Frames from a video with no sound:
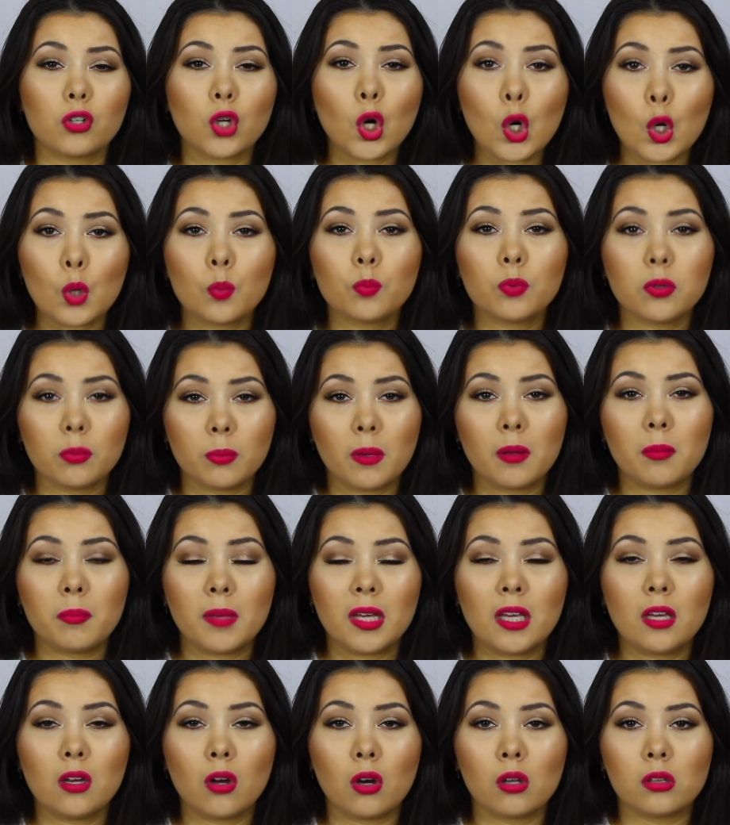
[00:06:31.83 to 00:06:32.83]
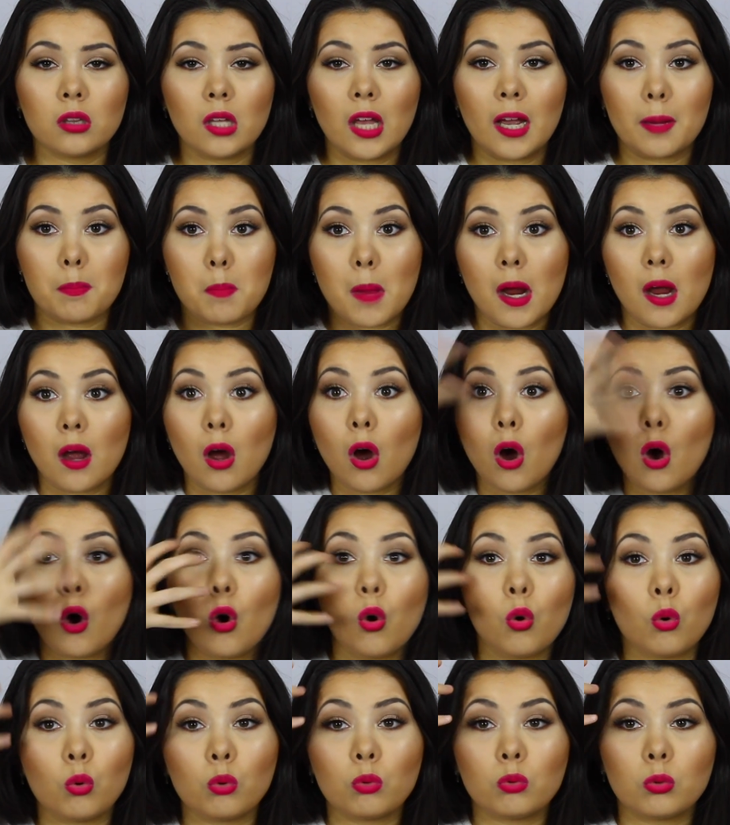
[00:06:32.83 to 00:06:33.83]
compliment me on like my
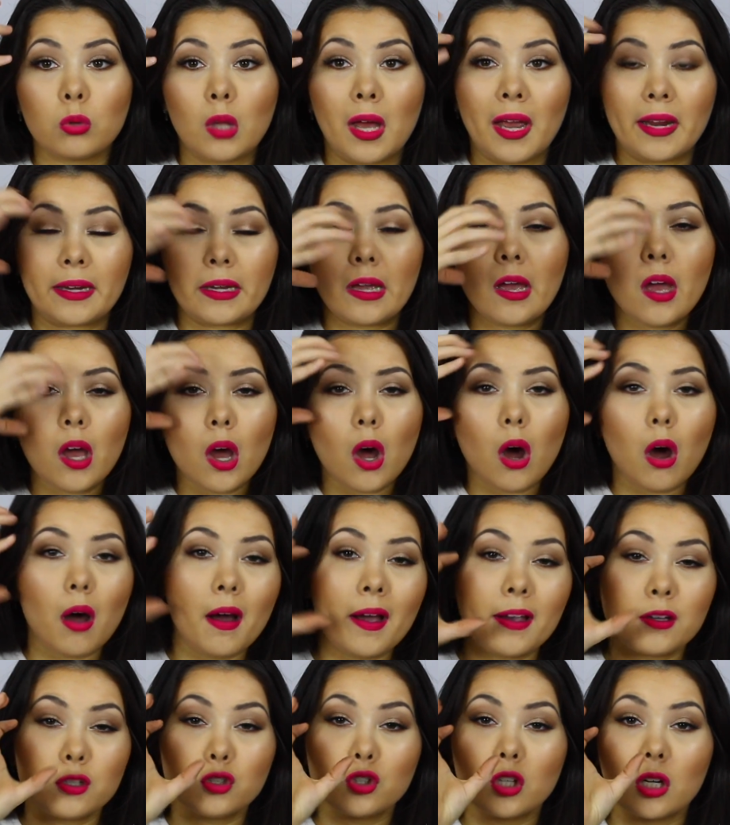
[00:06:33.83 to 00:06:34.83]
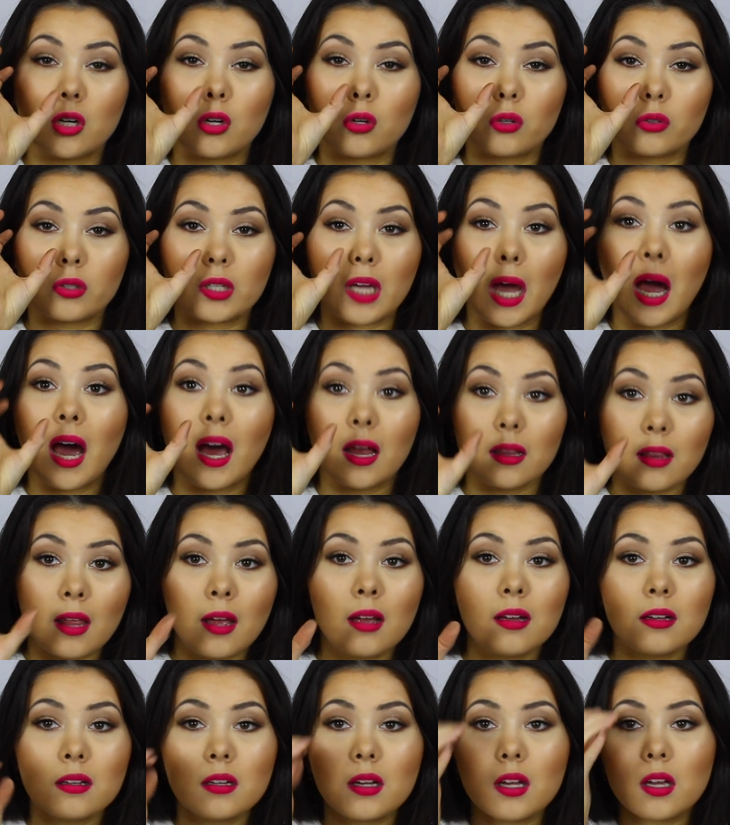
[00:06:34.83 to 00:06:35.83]
whole like eyeshadow
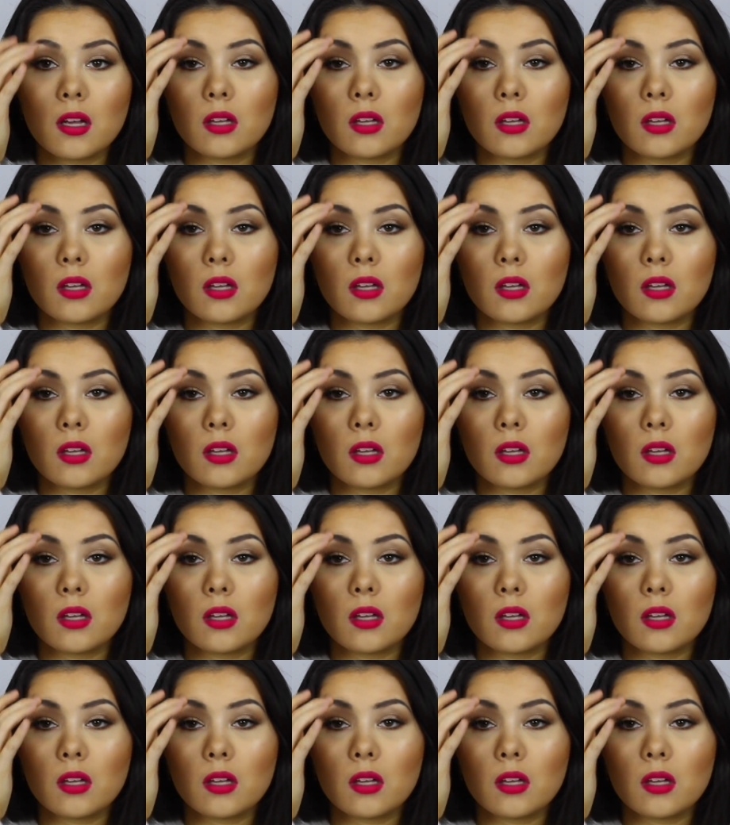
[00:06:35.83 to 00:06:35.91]
color.